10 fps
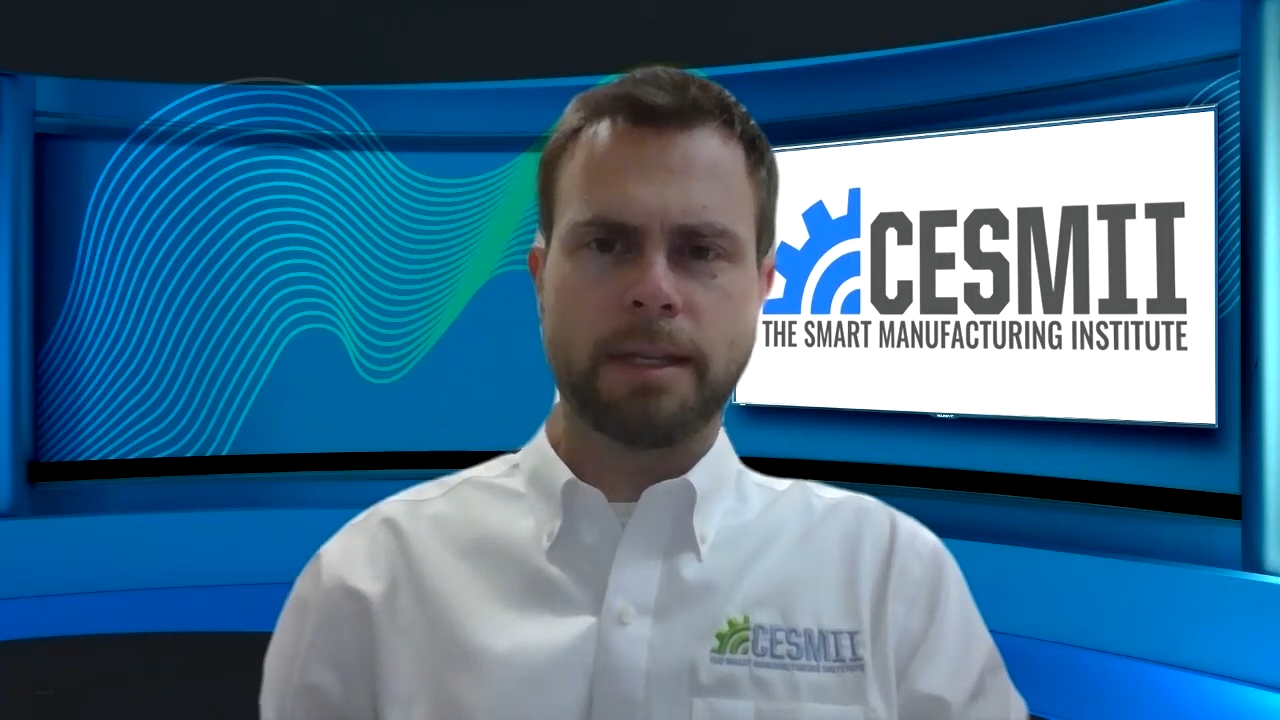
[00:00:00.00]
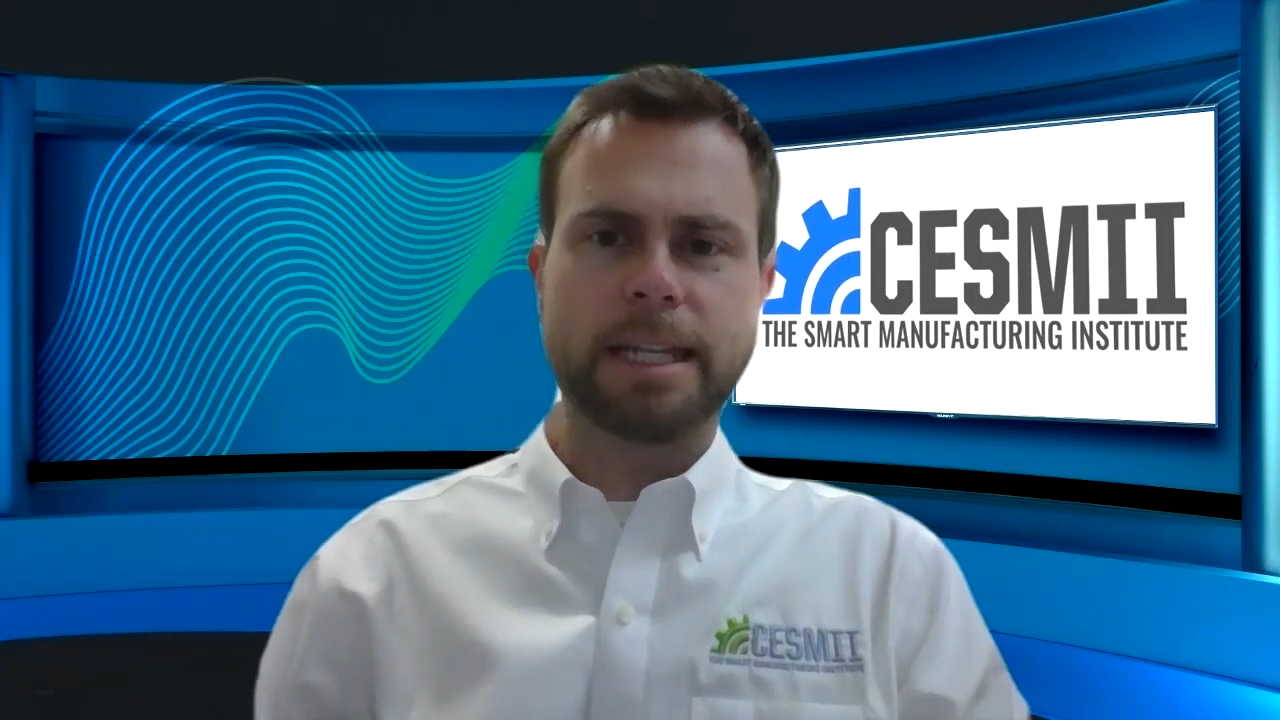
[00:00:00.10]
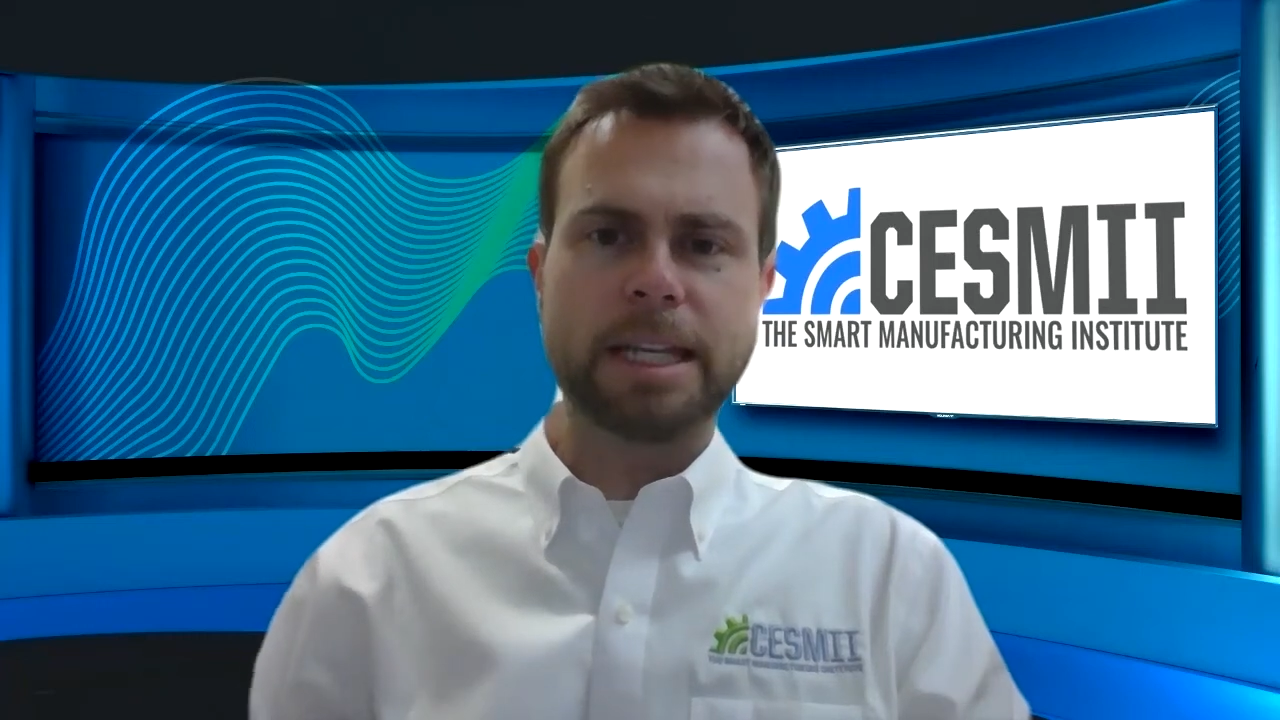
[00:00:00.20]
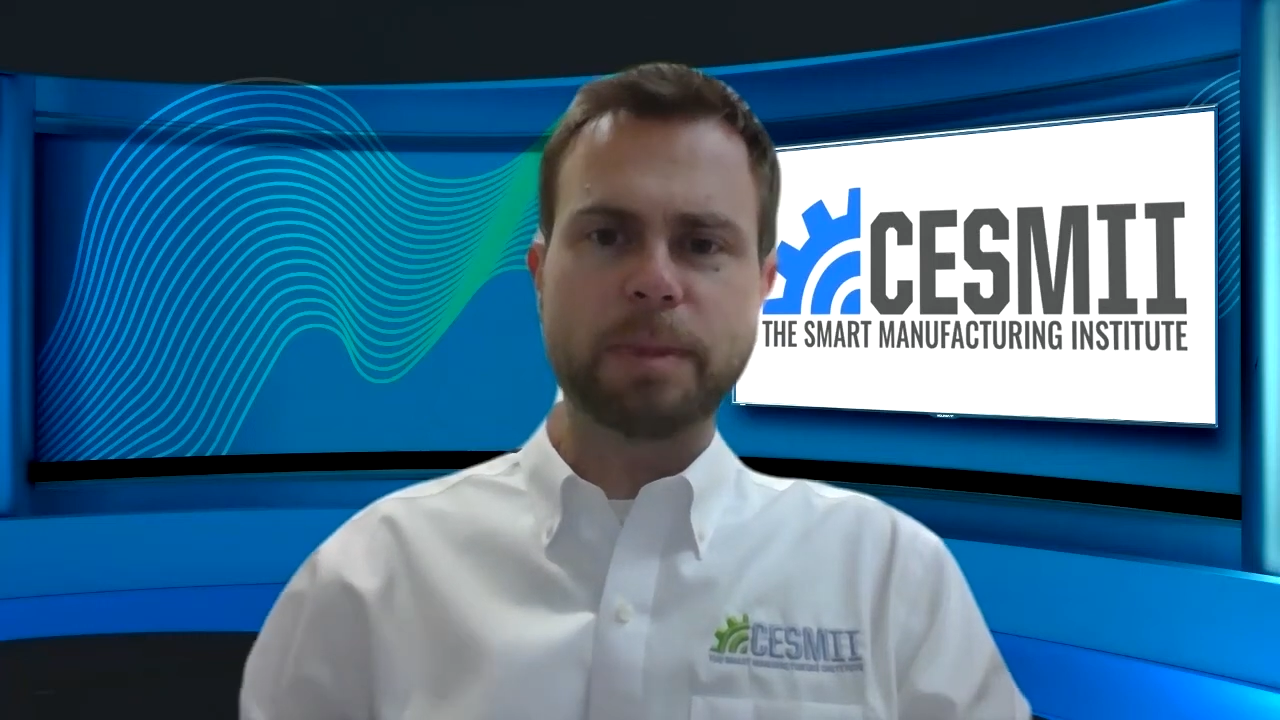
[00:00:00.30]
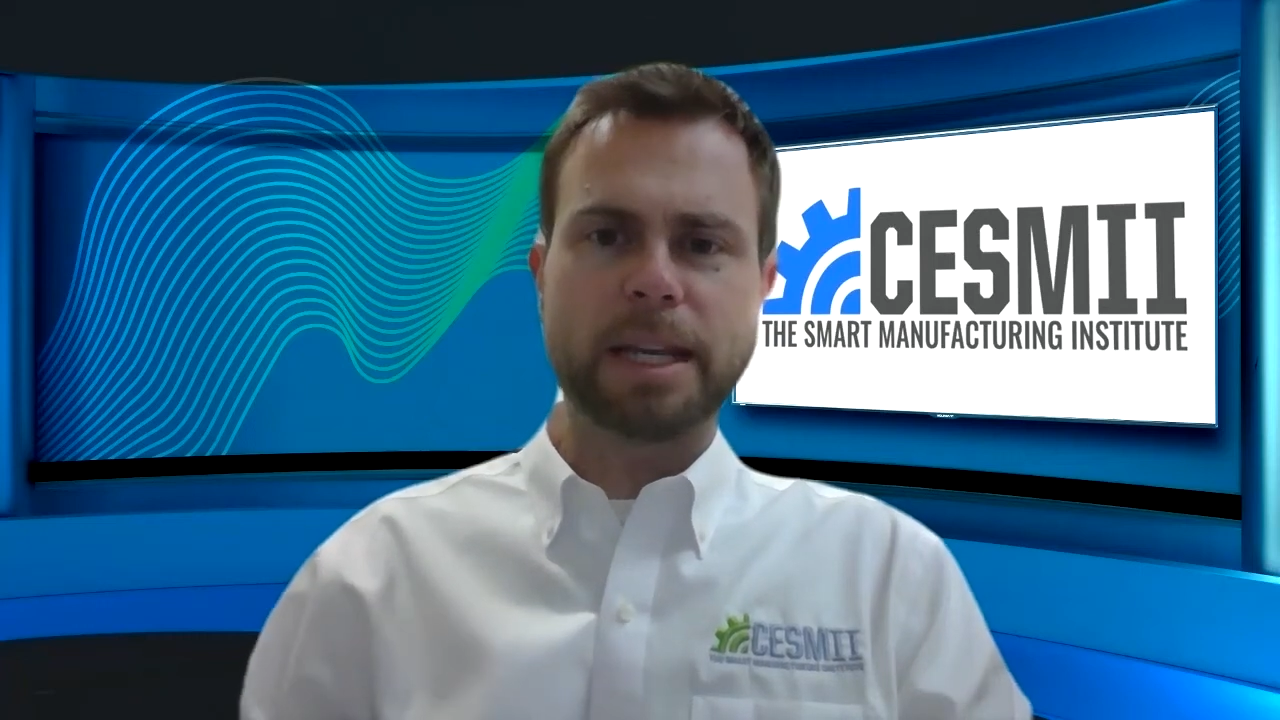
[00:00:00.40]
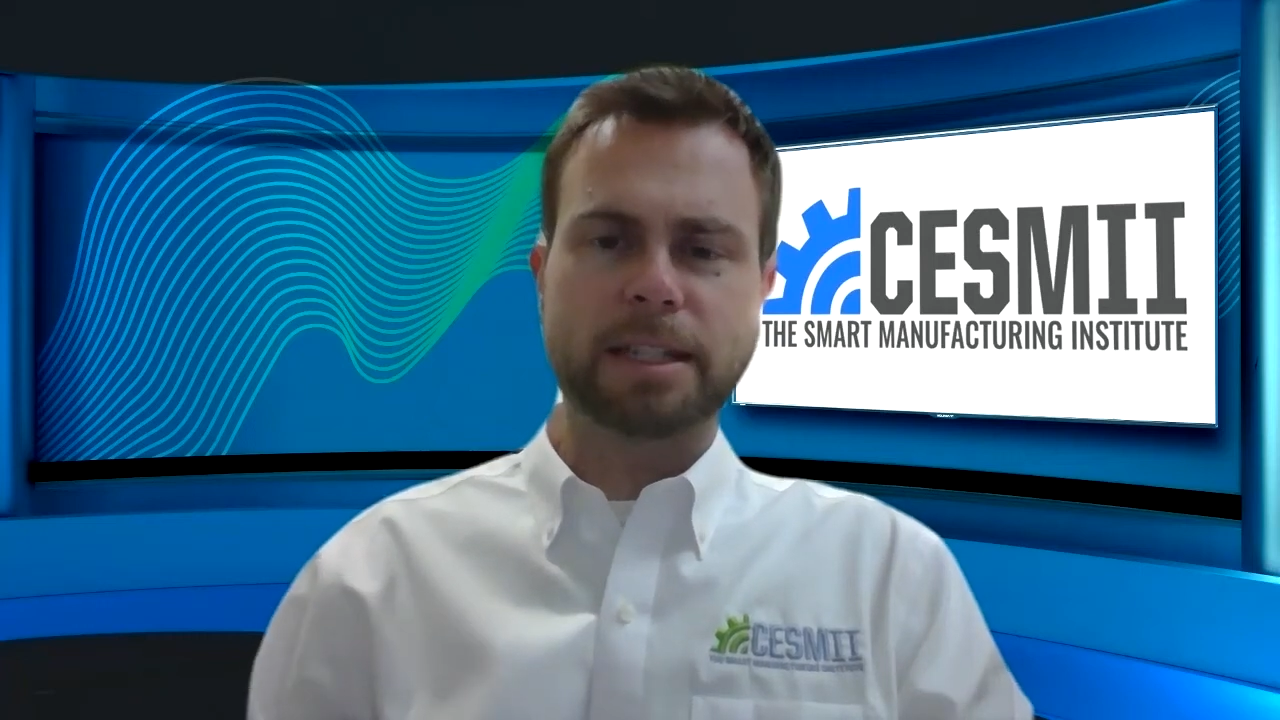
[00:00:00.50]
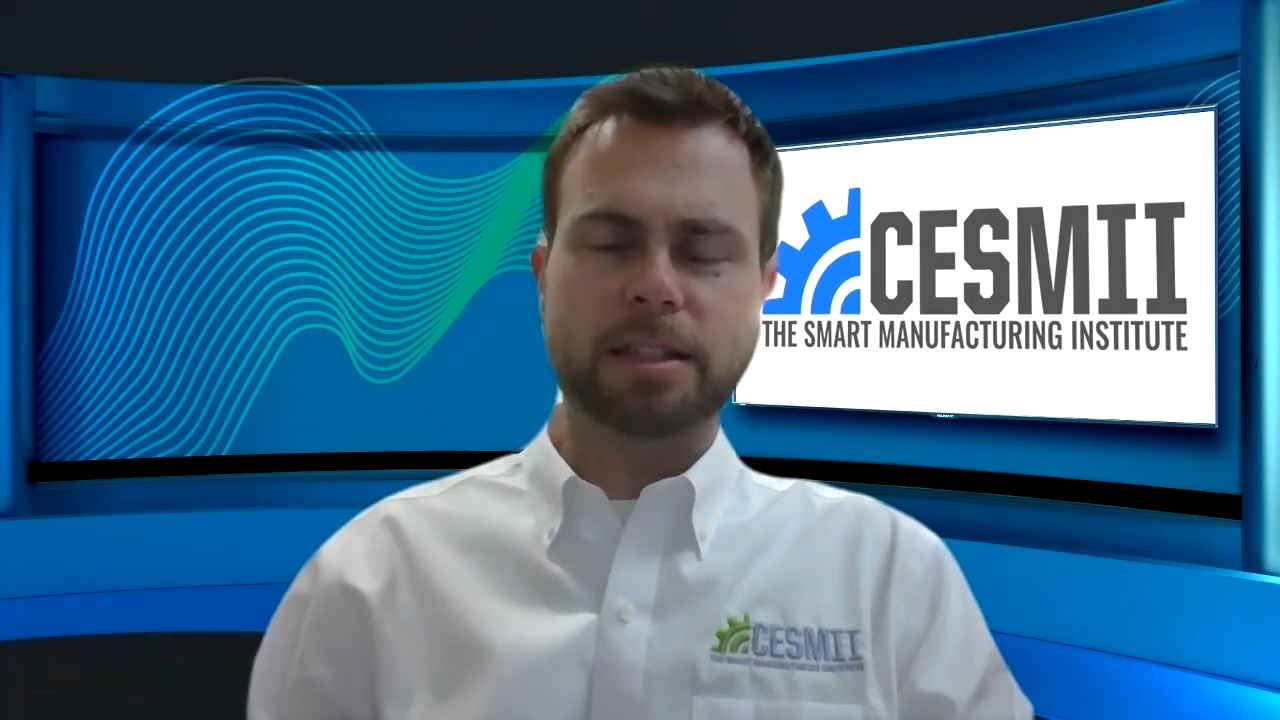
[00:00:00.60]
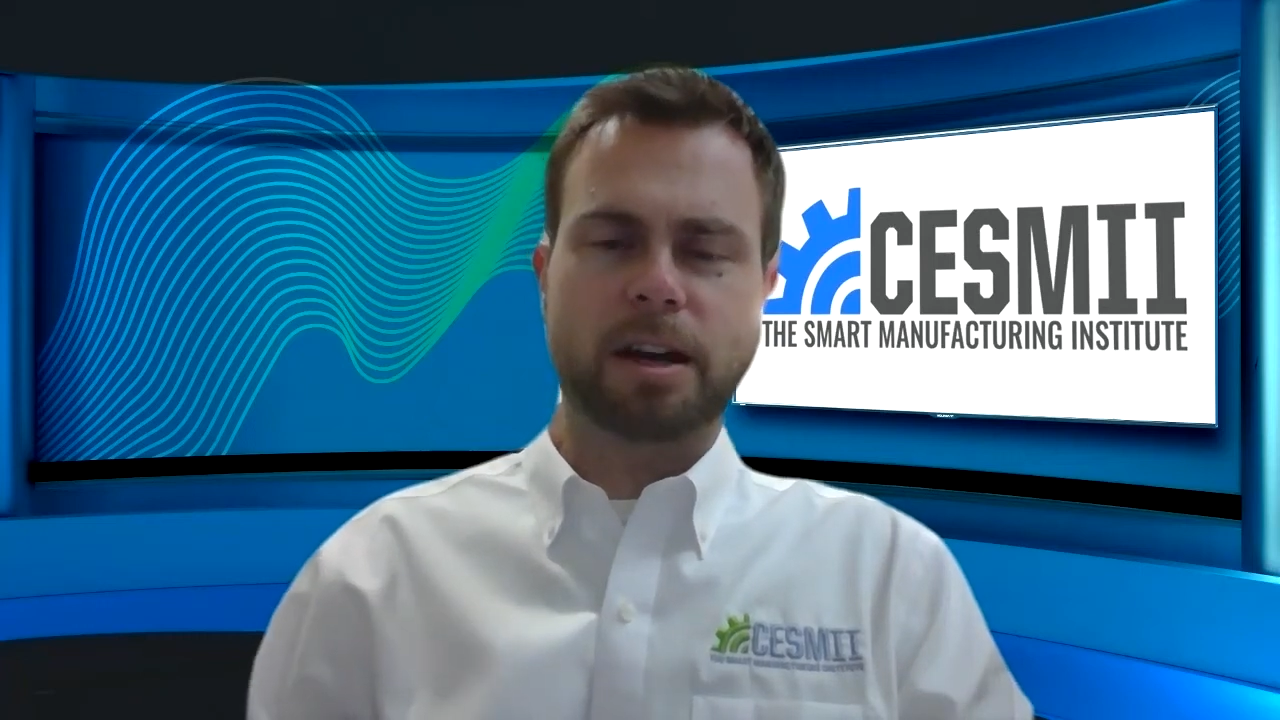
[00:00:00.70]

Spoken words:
SESME has this